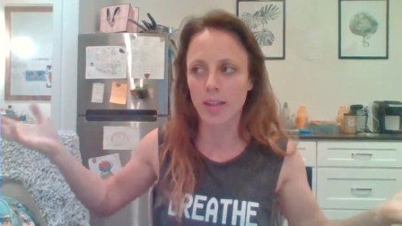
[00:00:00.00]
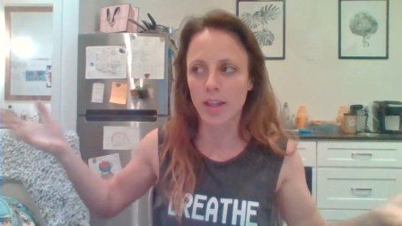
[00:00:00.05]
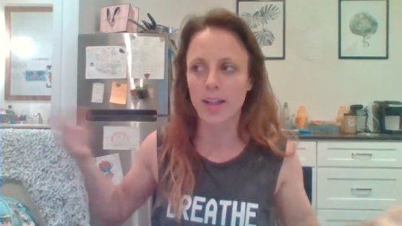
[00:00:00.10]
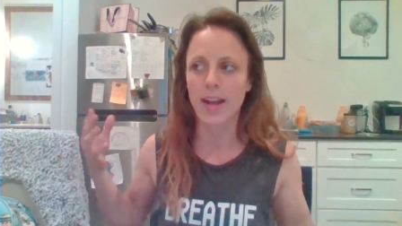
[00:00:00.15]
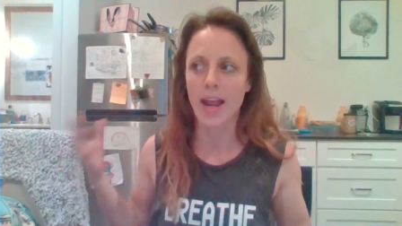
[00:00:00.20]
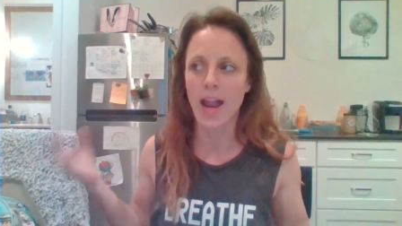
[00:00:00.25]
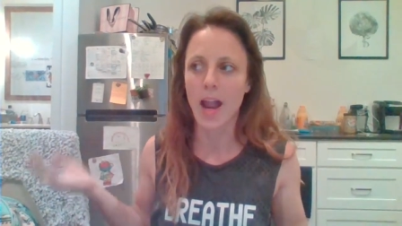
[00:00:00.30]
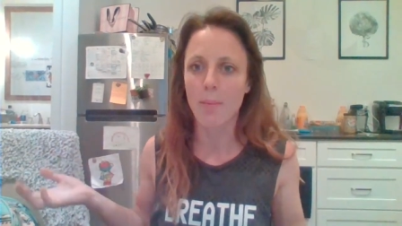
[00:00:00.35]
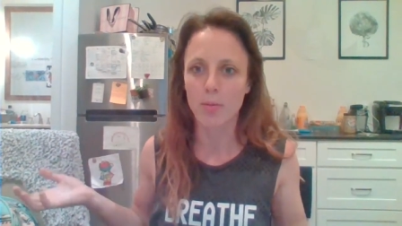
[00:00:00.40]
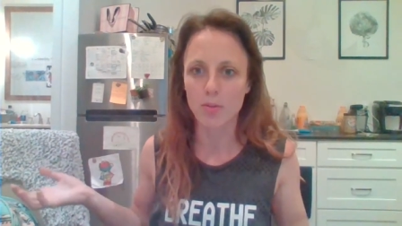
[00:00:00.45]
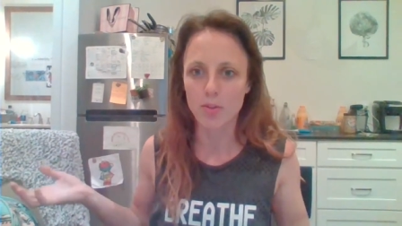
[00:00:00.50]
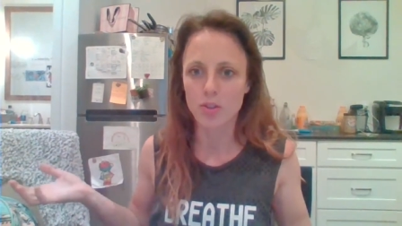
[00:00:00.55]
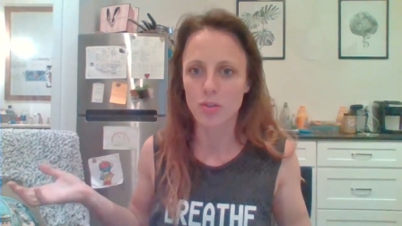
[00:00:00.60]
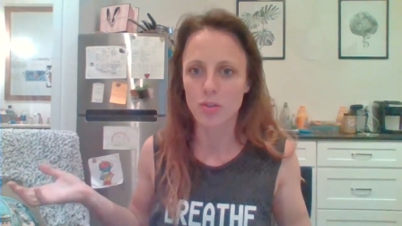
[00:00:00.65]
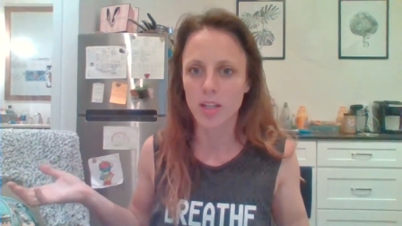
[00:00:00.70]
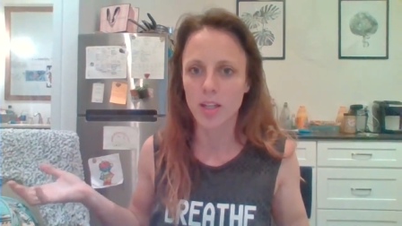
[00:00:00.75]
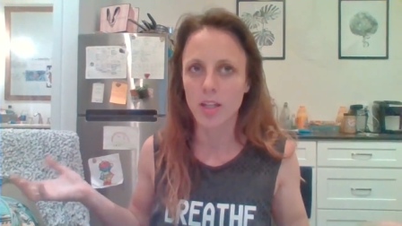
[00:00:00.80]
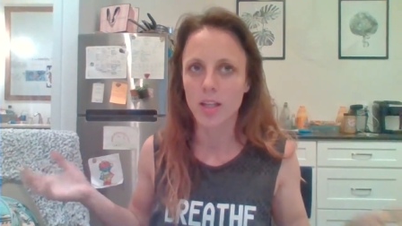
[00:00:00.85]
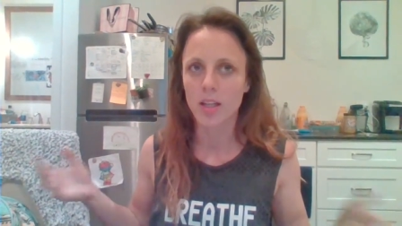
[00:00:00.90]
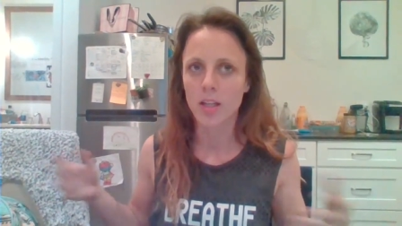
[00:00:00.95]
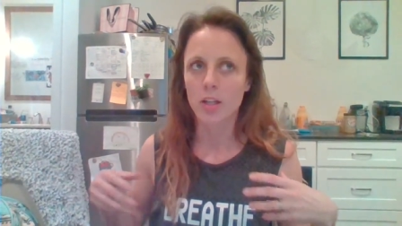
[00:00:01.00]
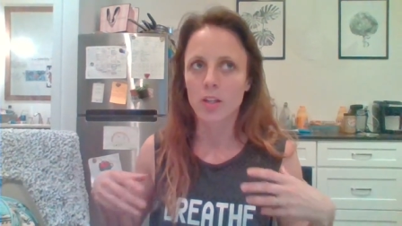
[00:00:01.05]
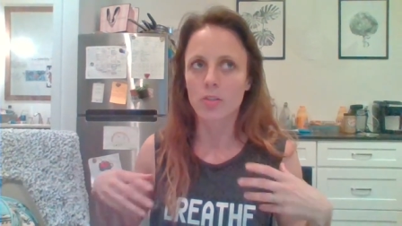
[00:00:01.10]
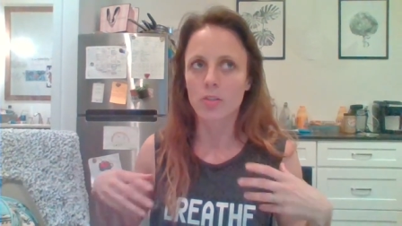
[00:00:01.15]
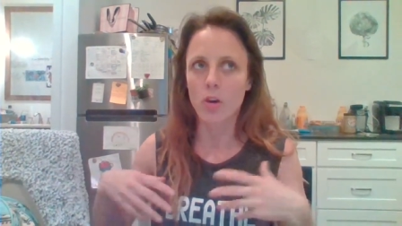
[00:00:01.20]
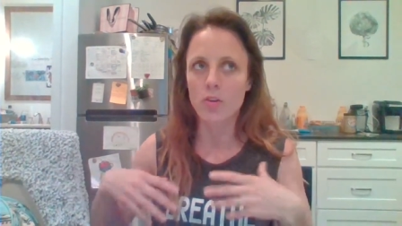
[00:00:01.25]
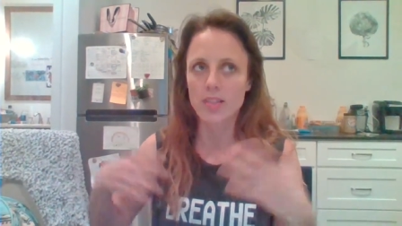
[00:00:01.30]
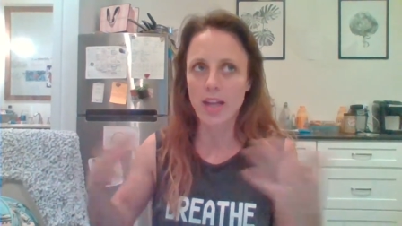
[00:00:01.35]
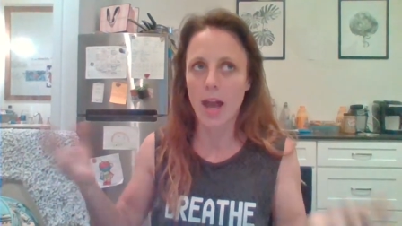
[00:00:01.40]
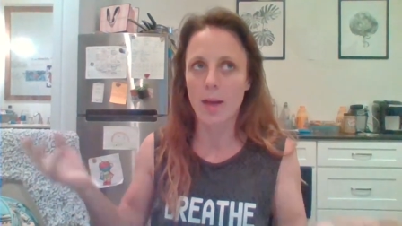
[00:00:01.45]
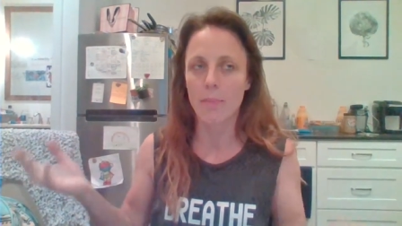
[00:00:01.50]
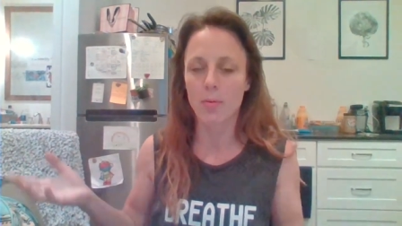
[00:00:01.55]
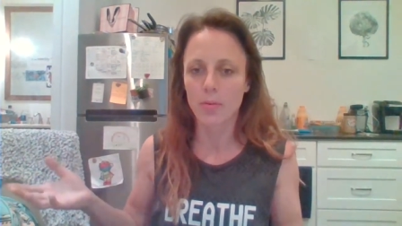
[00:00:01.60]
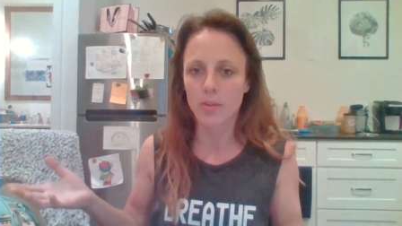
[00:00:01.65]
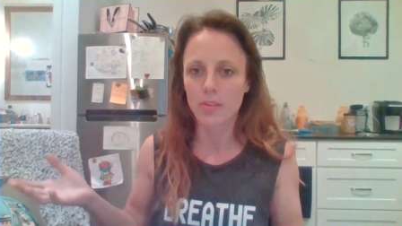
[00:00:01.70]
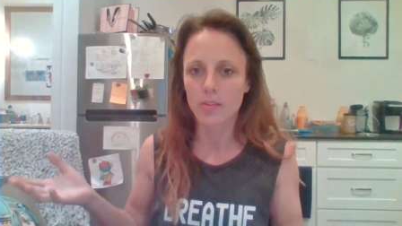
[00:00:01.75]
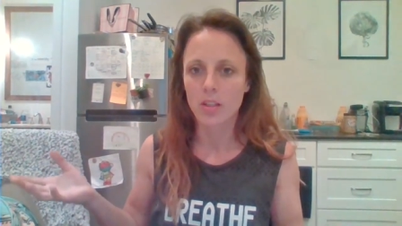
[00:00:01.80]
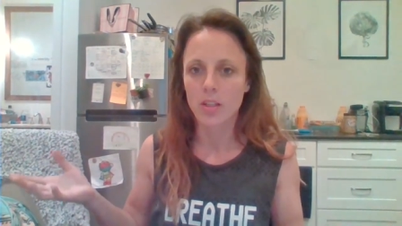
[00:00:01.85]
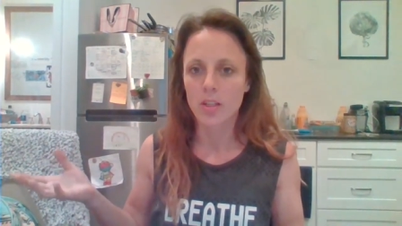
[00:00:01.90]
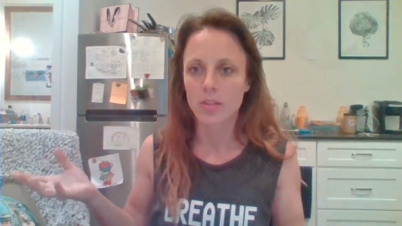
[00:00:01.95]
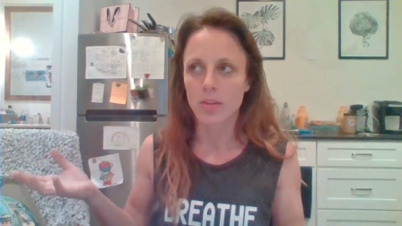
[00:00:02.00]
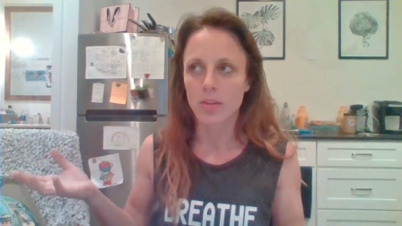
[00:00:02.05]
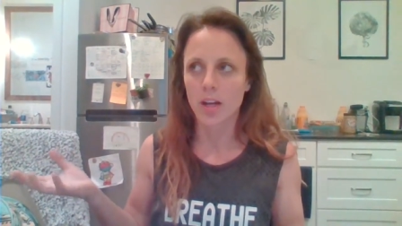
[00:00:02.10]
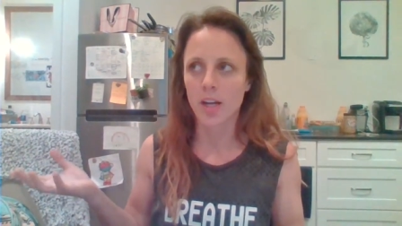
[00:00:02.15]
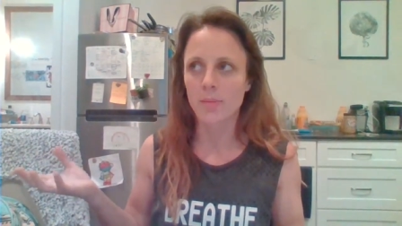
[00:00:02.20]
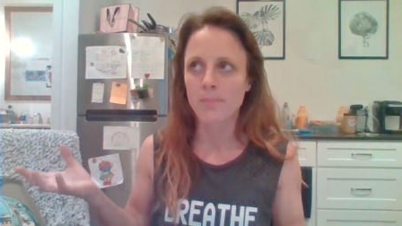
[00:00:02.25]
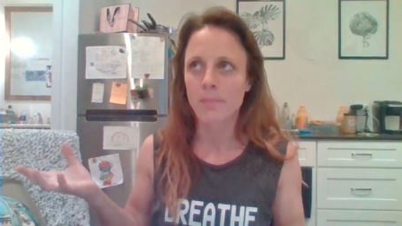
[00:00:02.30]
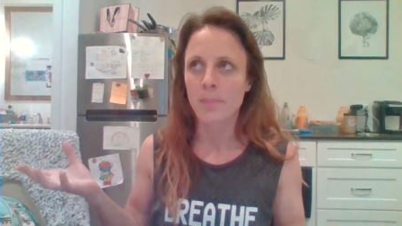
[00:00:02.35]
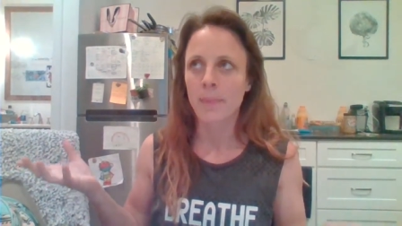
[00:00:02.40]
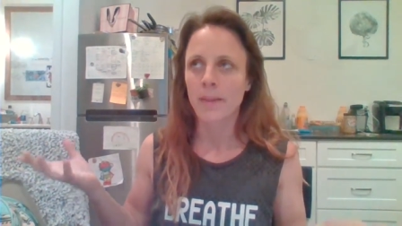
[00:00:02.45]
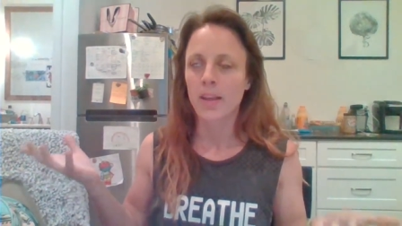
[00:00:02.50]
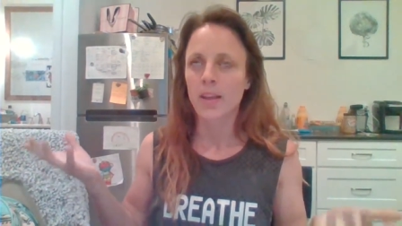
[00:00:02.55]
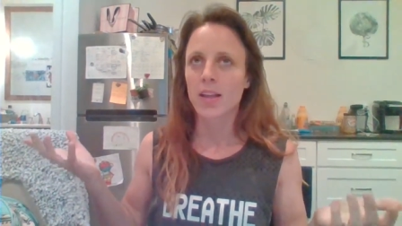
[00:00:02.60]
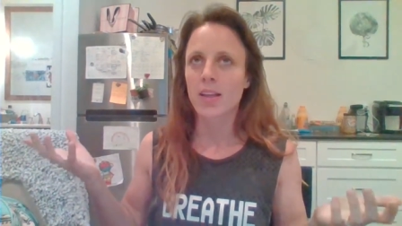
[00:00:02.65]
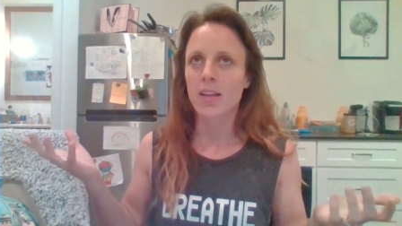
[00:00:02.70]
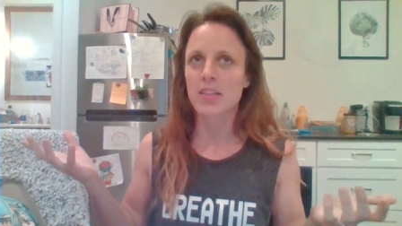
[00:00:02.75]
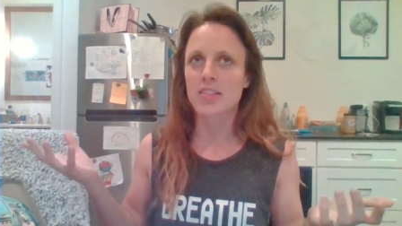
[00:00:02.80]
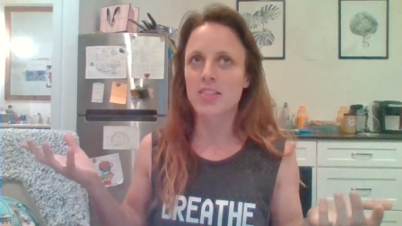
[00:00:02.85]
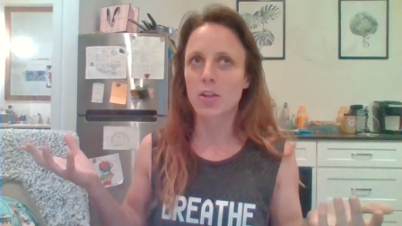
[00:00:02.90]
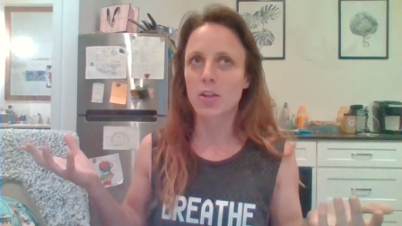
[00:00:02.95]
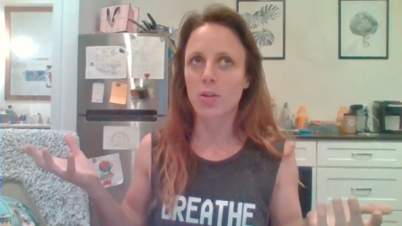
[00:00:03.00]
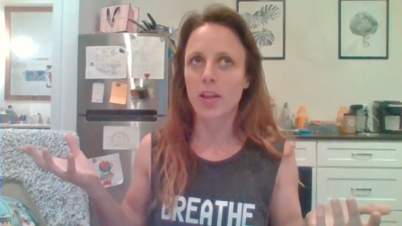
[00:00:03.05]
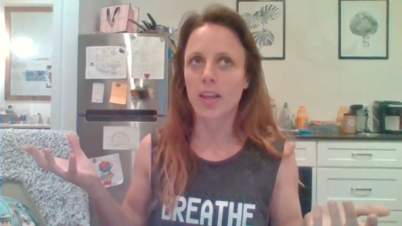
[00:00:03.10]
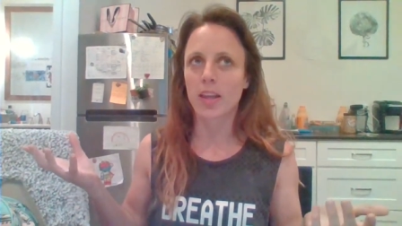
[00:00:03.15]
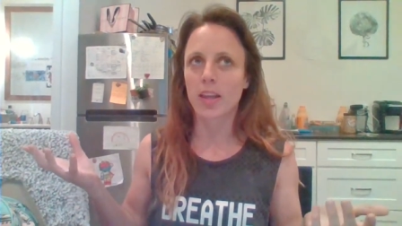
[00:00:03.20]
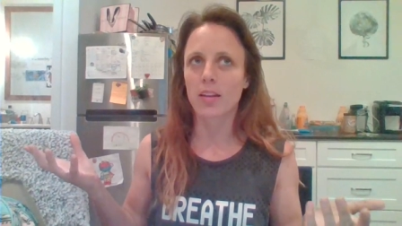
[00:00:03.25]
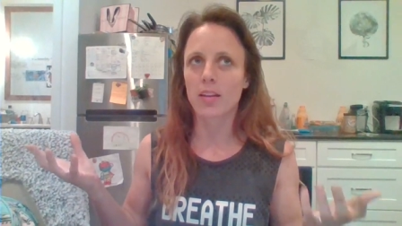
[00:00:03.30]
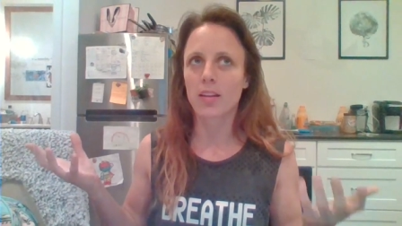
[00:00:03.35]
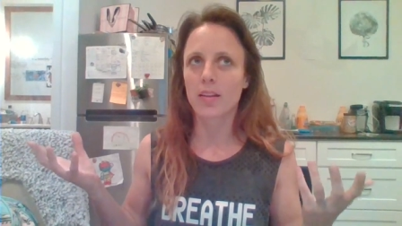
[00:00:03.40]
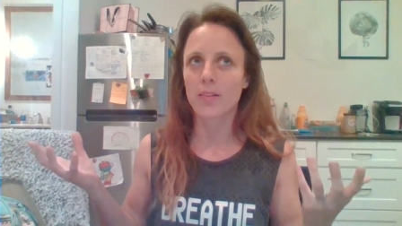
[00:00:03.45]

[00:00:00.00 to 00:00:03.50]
Like an apple tree grows apples, right? And so like